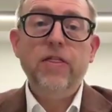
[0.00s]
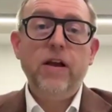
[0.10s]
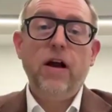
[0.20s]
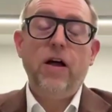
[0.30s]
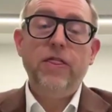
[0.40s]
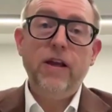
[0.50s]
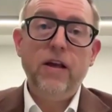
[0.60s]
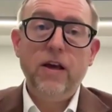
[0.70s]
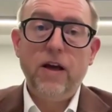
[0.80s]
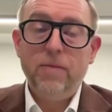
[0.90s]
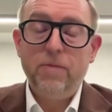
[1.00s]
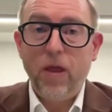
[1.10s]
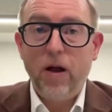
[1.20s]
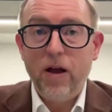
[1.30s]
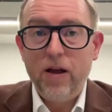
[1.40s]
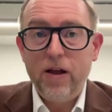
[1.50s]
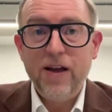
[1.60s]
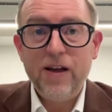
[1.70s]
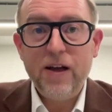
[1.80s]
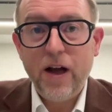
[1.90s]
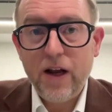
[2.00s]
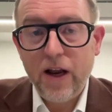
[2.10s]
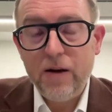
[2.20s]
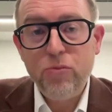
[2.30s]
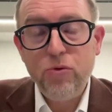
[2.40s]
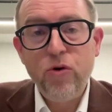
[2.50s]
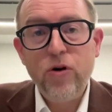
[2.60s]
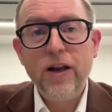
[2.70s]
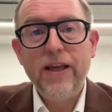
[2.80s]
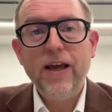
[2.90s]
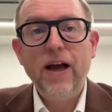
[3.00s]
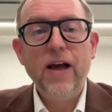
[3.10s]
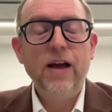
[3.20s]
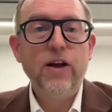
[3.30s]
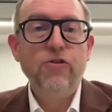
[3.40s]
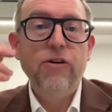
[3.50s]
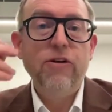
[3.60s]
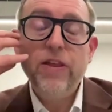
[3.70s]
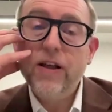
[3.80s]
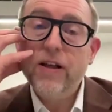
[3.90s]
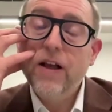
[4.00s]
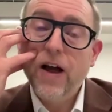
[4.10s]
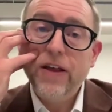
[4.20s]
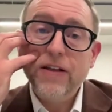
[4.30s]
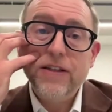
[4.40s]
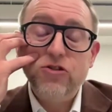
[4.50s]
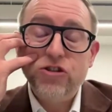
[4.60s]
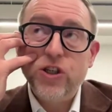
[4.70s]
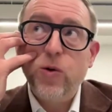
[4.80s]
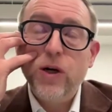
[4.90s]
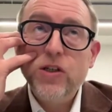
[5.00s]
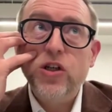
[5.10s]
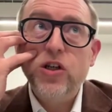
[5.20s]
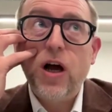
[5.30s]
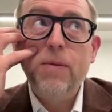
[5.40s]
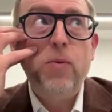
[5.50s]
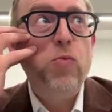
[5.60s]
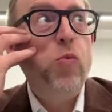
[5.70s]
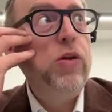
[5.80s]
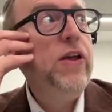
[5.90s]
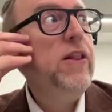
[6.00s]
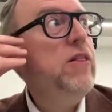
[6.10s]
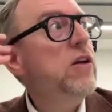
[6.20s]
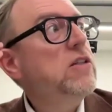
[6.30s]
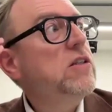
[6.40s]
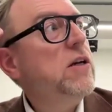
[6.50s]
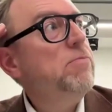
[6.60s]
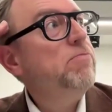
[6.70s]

I think I kind of broadly agree. I think it's an interesting question. I mean, one thing that